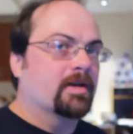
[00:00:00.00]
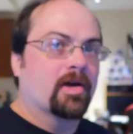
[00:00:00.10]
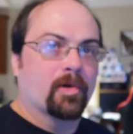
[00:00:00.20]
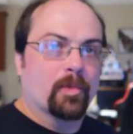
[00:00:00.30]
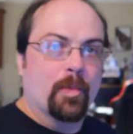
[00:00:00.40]

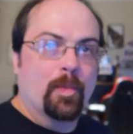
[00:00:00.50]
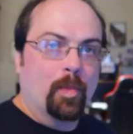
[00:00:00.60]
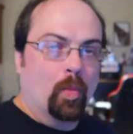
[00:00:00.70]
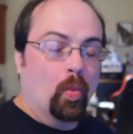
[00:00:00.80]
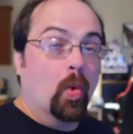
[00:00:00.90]
know
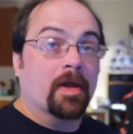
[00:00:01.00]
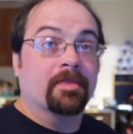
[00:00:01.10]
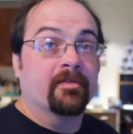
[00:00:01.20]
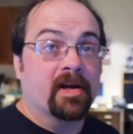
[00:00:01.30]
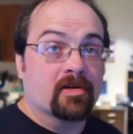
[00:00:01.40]
what
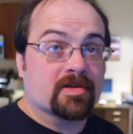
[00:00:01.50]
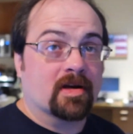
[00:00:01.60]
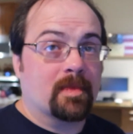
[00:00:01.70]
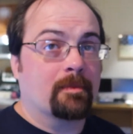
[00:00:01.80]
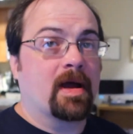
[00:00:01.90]
the video is
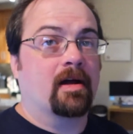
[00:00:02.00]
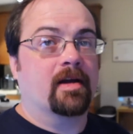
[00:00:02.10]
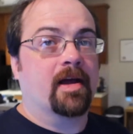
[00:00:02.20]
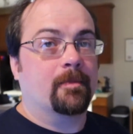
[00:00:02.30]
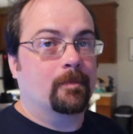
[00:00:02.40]
going to be about
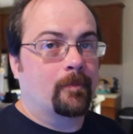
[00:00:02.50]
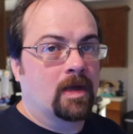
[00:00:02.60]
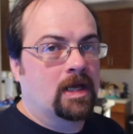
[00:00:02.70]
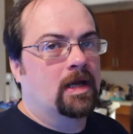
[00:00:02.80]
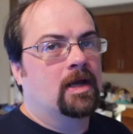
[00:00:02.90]
yet.
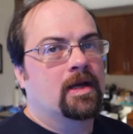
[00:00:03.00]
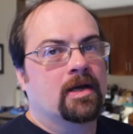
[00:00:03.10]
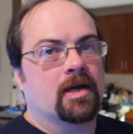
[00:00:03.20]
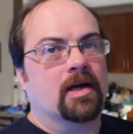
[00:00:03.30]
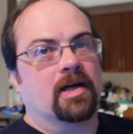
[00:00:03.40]

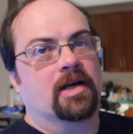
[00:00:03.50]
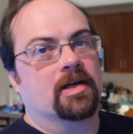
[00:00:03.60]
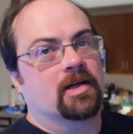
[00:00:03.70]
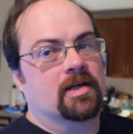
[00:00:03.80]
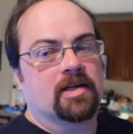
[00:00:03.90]

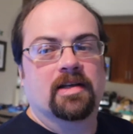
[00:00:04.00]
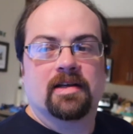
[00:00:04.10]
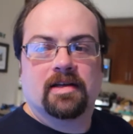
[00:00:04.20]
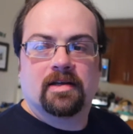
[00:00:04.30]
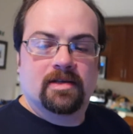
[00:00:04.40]

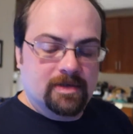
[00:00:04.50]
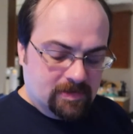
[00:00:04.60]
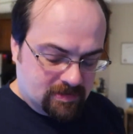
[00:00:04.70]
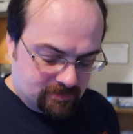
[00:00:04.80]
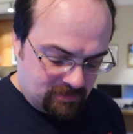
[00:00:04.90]

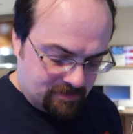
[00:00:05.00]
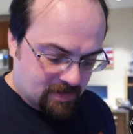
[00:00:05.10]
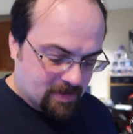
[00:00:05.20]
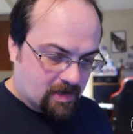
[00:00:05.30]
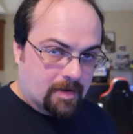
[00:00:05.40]
Might be
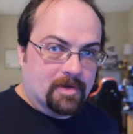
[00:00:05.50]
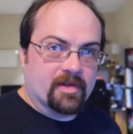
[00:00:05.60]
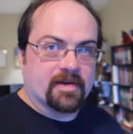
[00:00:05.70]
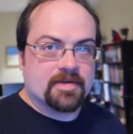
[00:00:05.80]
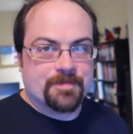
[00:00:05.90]
about a couple
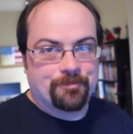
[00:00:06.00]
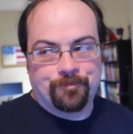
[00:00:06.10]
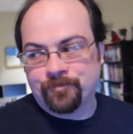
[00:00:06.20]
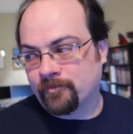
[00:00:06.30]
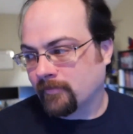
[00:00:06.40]
things.
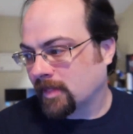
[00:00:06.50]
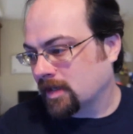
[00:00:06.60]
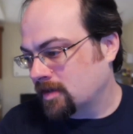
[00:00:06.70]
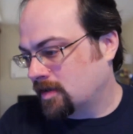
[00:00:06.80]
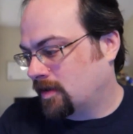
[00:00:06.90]

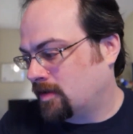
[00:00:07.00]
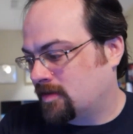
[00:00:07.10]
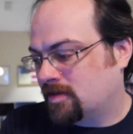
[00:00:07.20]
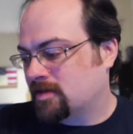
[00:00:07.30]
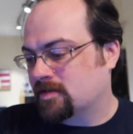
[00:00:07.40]

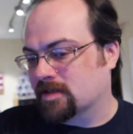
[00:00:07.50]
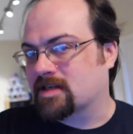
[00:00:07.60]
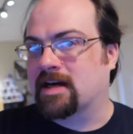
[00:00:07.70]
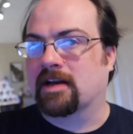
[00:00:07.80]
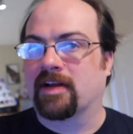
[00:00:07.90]
Just
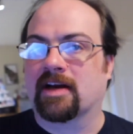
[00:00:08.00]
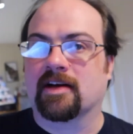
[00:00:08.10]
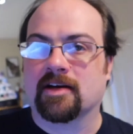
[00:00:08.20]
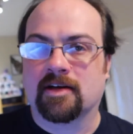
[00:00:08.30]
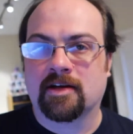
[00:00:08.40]
kind of like
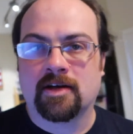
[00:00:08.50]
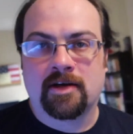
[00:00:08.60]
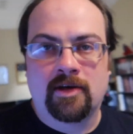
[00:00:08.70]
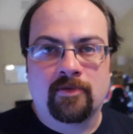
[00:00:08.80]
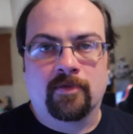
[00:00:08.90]
a
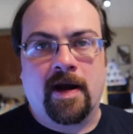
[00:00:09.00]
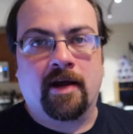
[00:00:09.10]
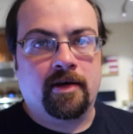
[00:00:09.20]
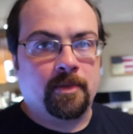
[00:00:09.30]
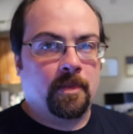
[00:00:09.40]

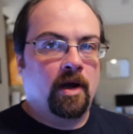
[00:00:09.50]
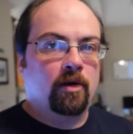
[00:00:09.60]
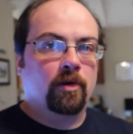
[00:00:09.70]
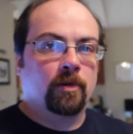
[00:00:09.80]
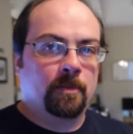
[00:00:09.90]
random
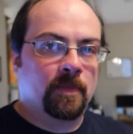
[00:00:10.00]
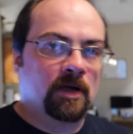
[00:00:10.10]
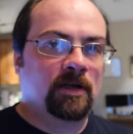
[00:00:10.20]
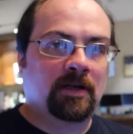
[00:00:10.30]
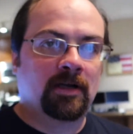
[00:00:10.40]

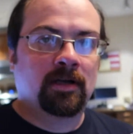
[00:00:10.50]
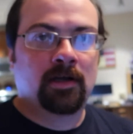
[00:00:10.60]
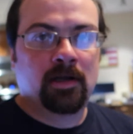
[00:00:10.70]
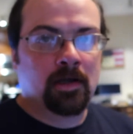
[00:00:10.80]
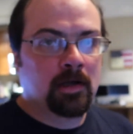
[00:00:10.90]
home
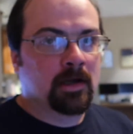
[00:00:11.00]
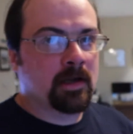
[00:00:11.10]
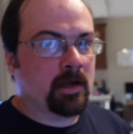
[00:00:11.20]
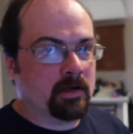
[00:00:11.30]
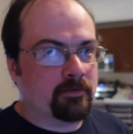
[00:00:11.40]

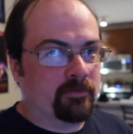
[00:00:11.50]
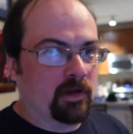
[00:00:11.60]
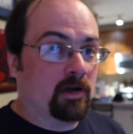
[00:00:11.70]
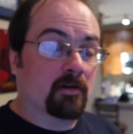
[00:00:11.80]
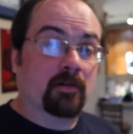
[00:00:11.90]
kind of
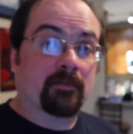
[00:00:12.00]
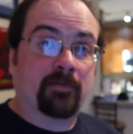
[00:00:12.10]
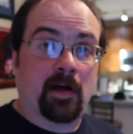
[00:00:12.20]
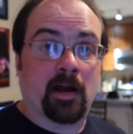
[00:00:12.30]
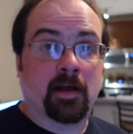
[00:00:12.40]
vlog on a
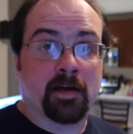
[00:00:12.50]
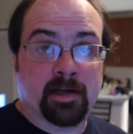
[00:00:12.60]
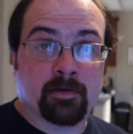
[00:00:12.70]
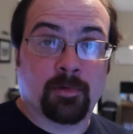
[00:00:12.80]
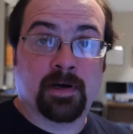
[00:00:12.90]
Friday
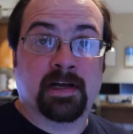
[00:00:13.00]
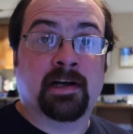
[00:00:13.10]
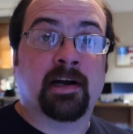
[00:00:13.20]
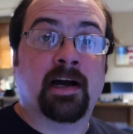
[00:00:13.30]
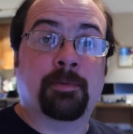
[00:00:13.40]
night
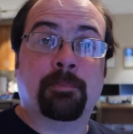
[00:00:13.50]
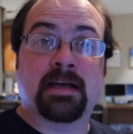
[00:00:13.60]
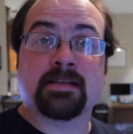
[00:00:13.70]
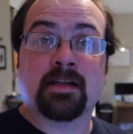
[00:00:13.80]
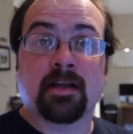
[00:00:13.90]
where I
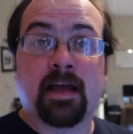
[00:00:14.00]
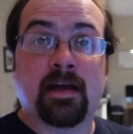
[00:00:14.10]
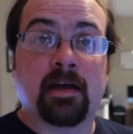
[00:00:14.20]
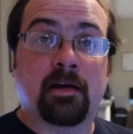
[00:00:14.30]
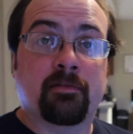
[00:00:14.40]
basically
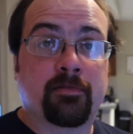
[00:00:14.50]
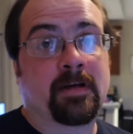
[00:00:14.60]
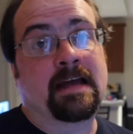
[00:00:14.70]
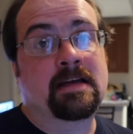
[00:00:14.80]
have